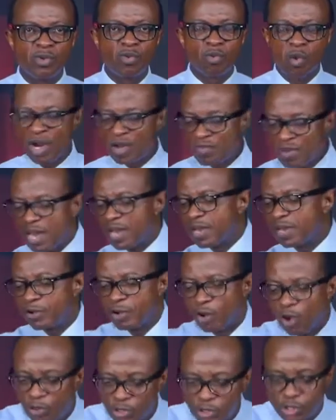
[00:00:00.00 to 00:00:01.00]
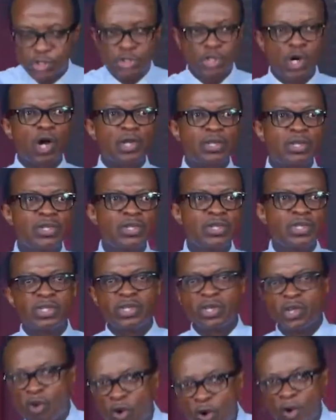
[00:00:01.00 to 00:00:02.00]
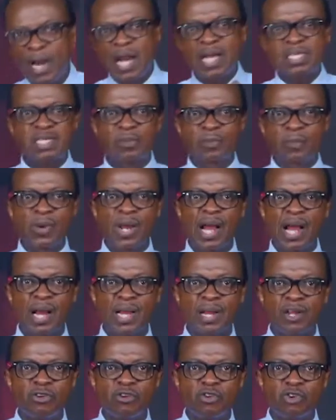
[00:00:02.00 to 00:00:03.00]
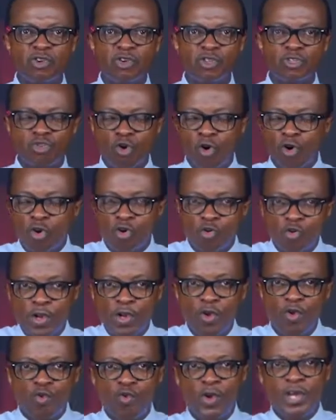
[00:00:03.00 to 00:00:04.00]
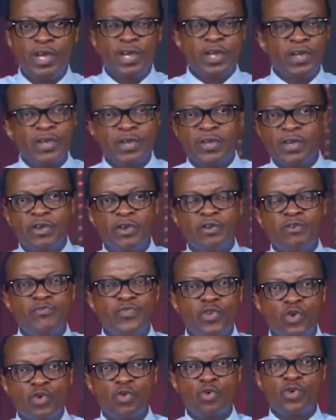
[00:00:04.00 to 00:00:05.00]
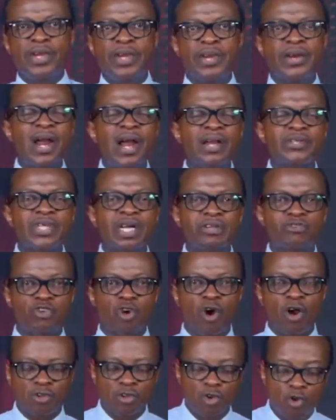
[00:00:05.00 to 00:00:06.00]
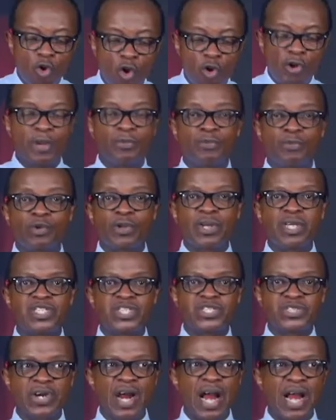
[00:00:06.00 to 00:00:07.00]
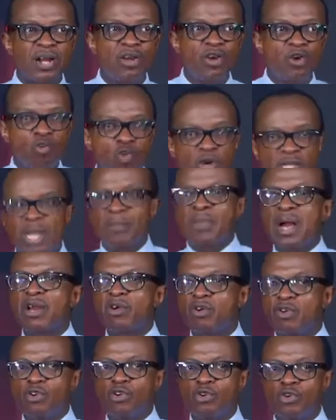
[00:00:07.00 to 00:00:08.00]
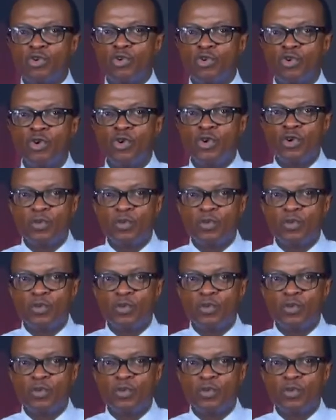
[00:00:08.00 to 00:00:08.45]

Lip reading: Whenever a door is shut, God has a plan. So Elijah thought, oh, the brook is dried. What am I going to do?